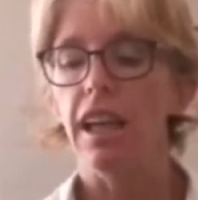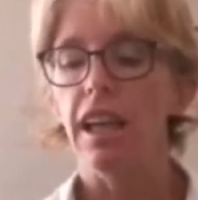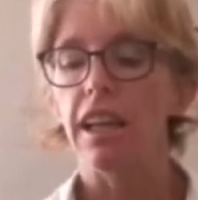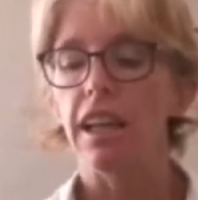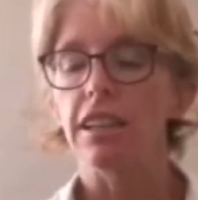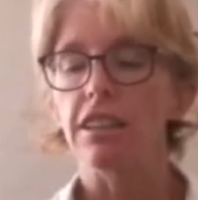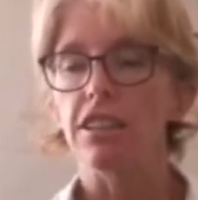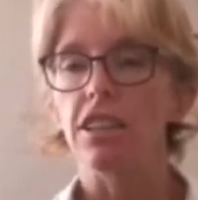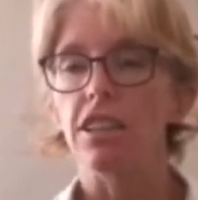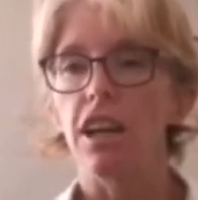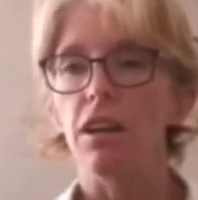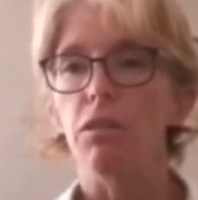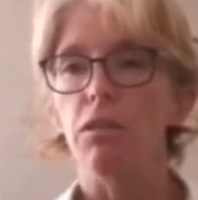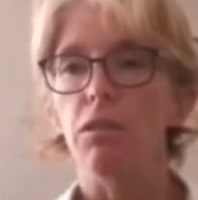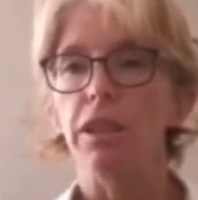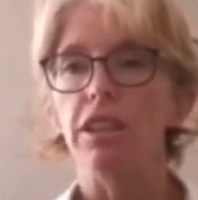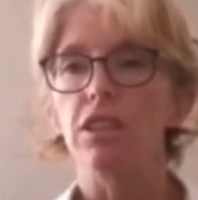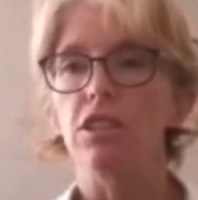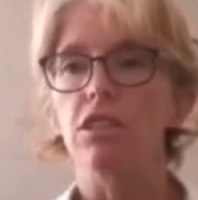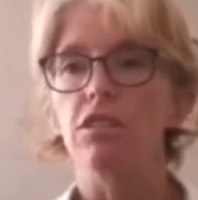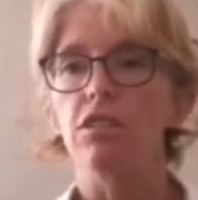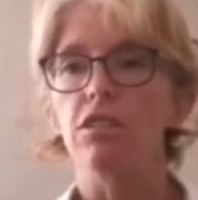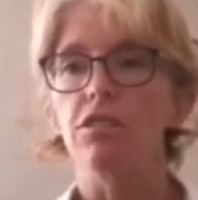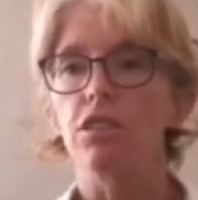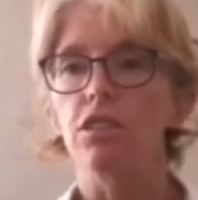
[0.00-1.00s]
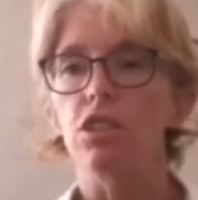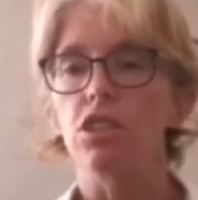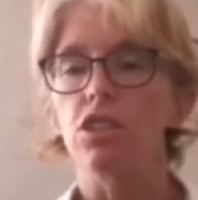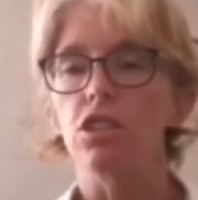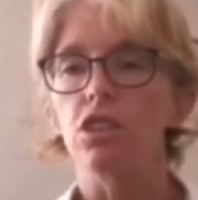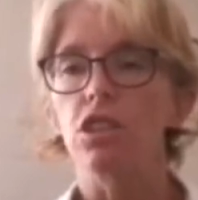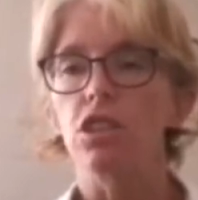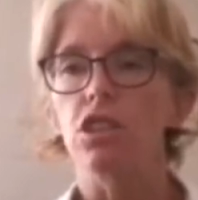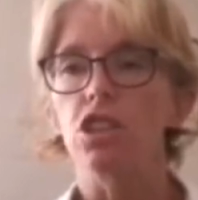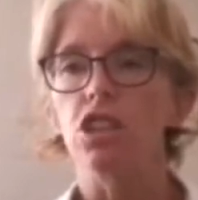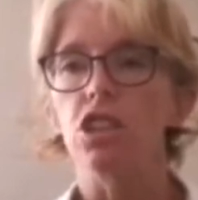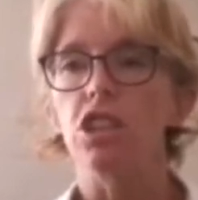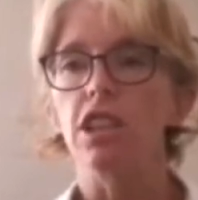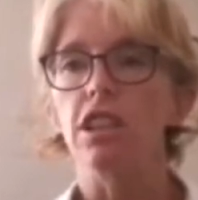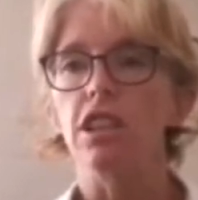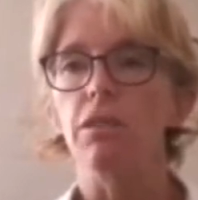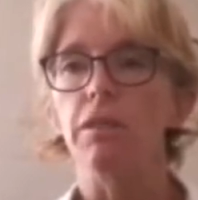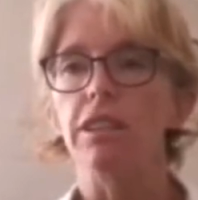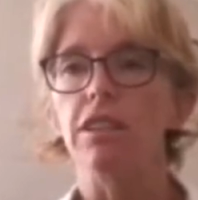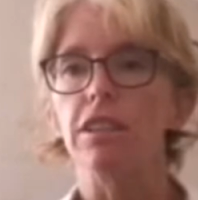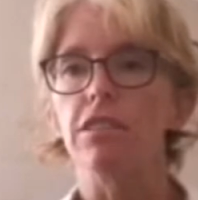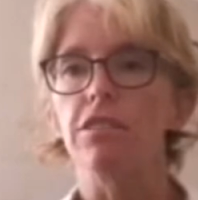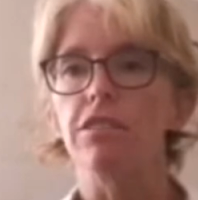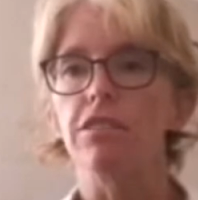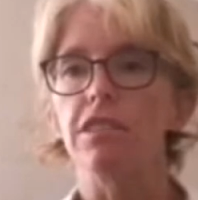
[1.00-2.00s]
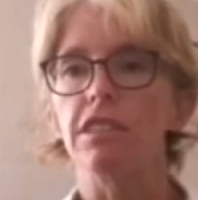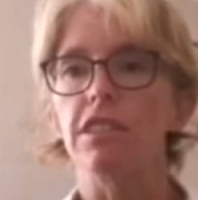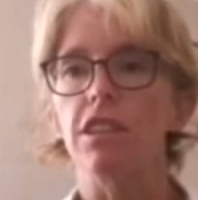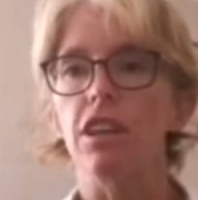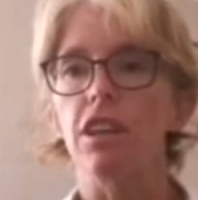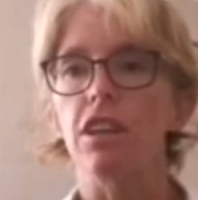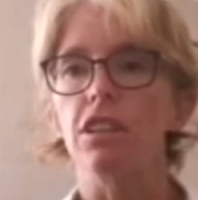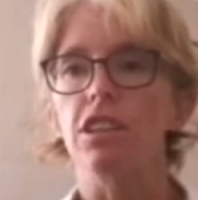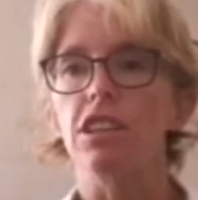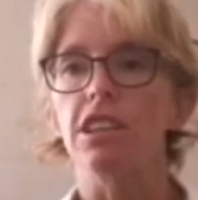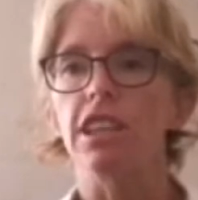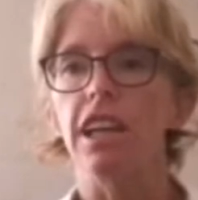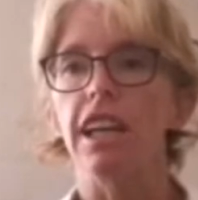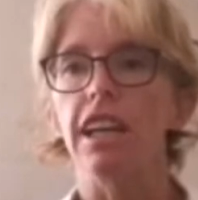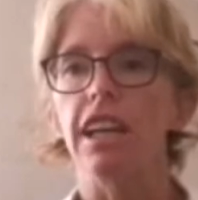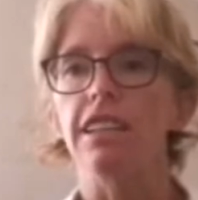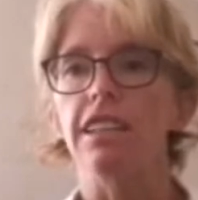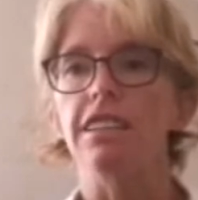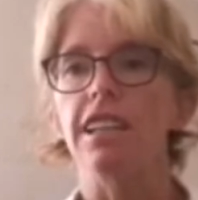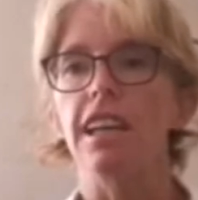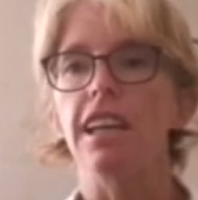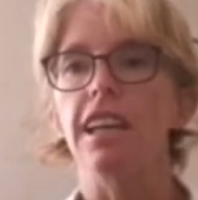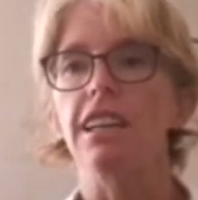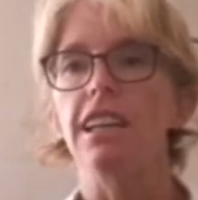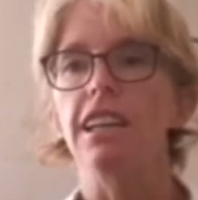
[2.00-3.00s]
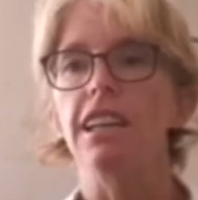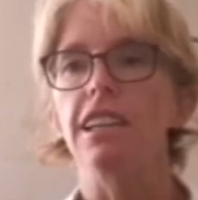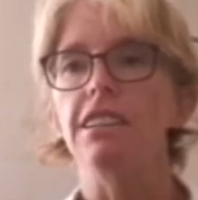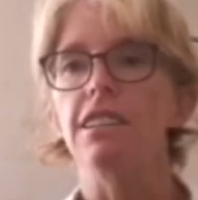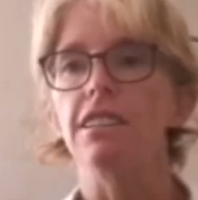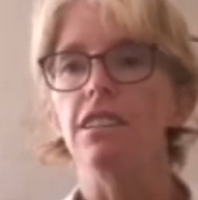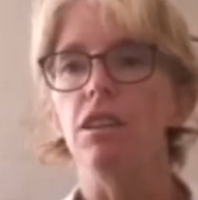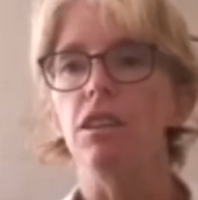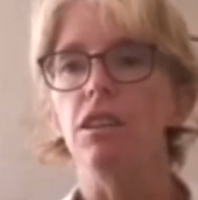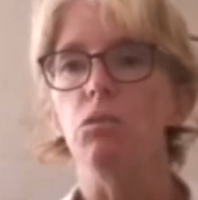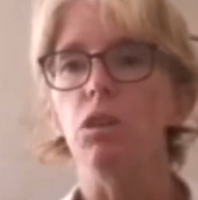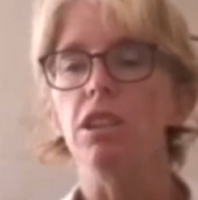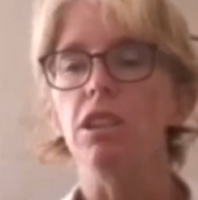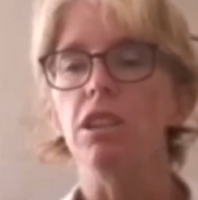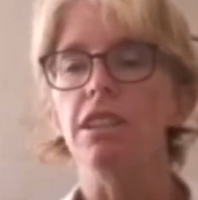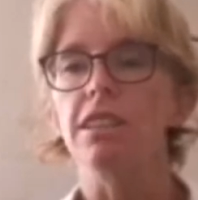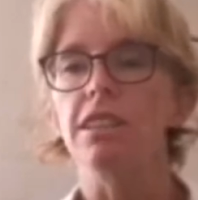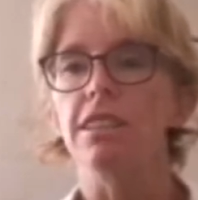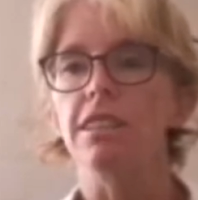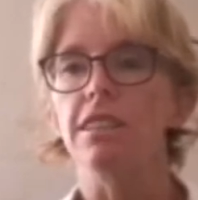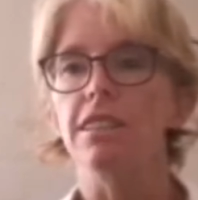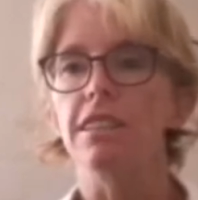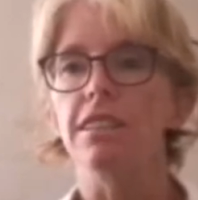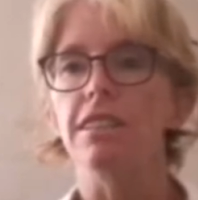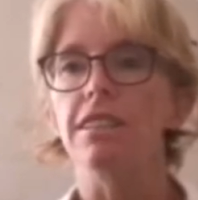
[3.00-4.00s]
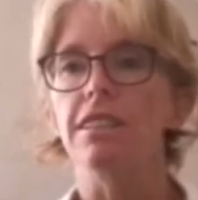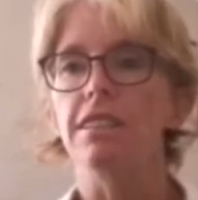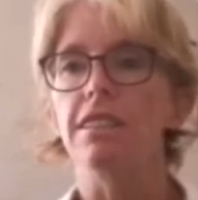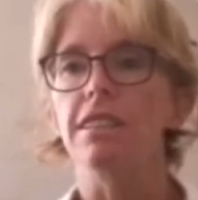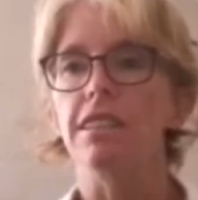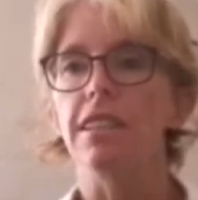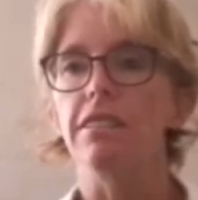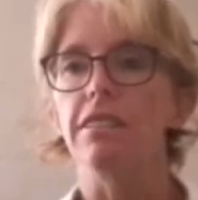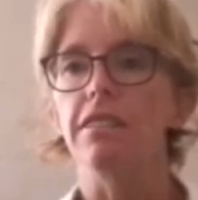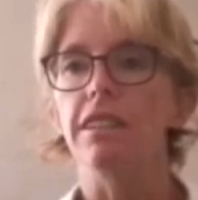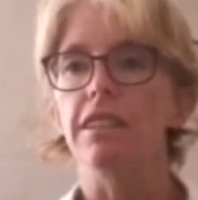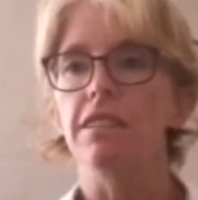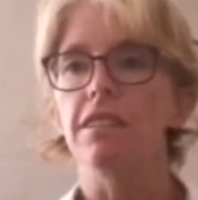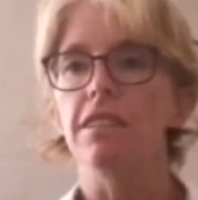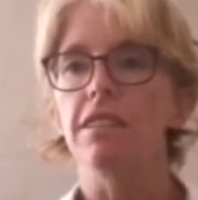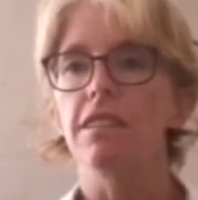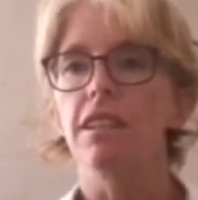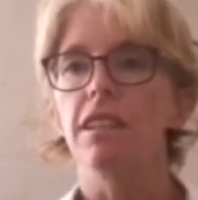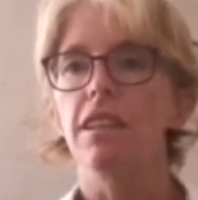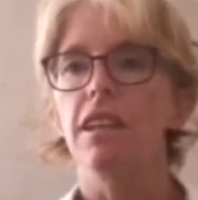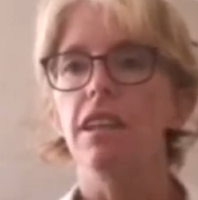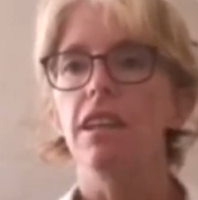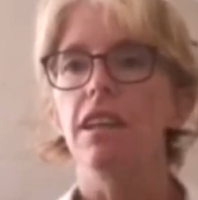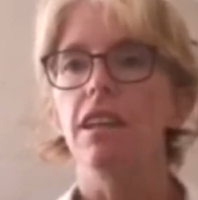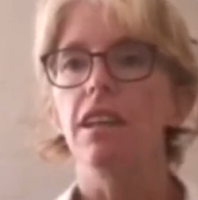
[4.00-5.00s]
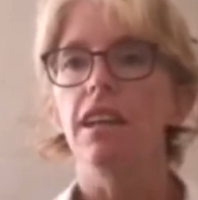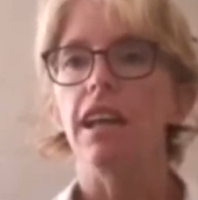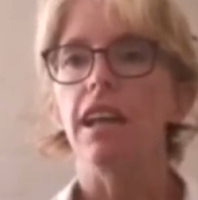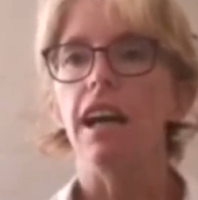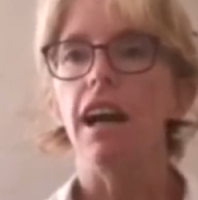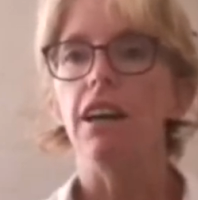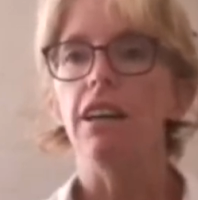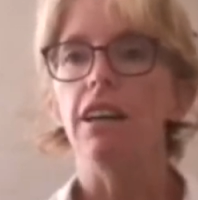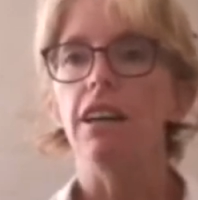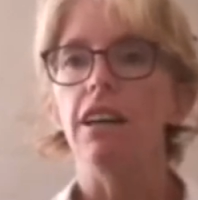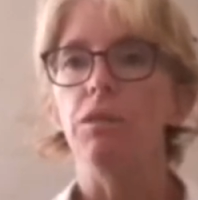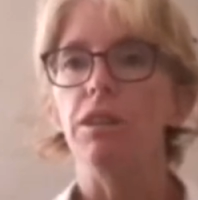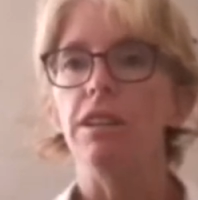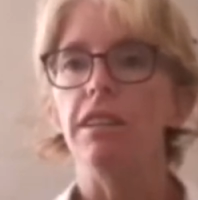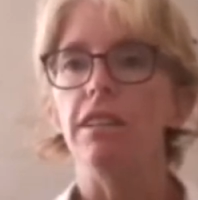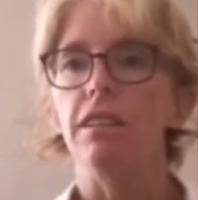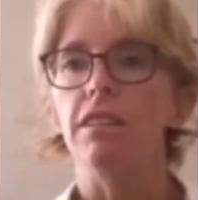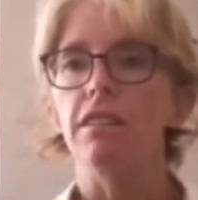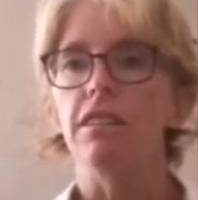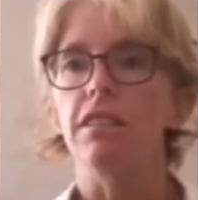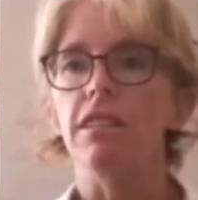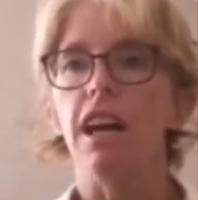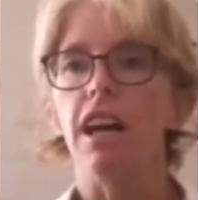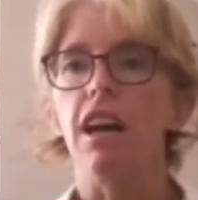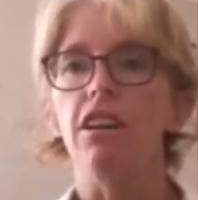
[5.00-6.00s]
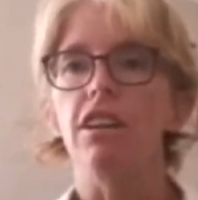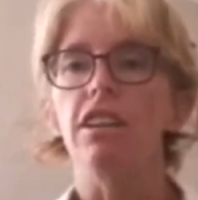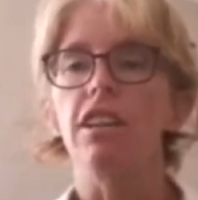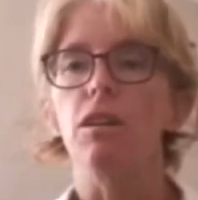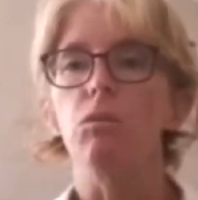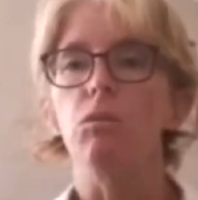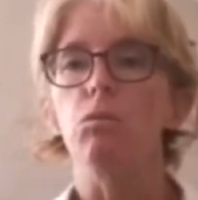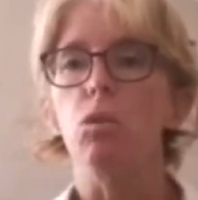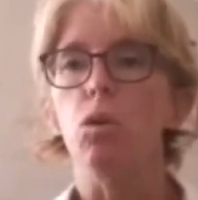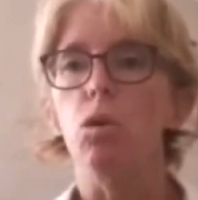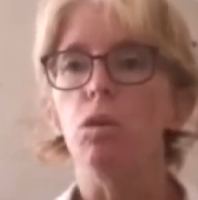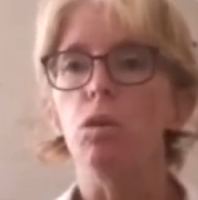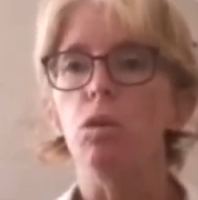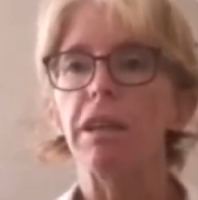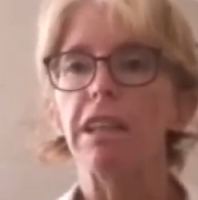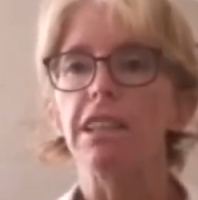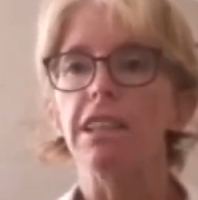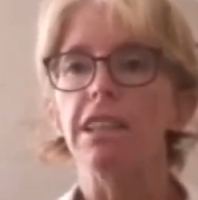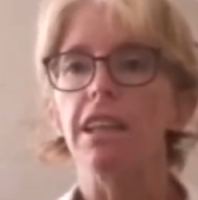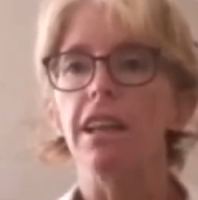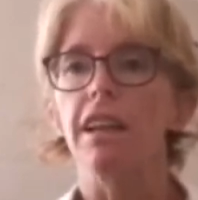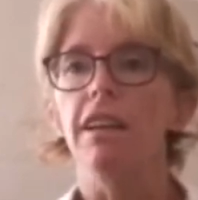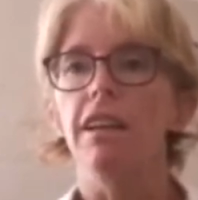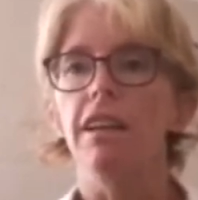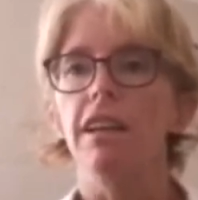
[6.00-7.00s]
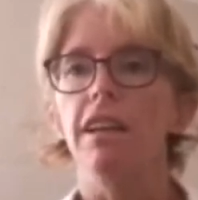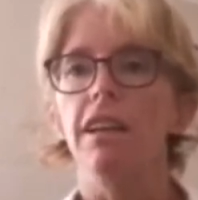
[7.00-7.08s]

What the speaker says: And so I went to a foot surgeon and I went to physio today and said, let's, you know, what is this? Is it serious? How can we deal with it? How can I walk better?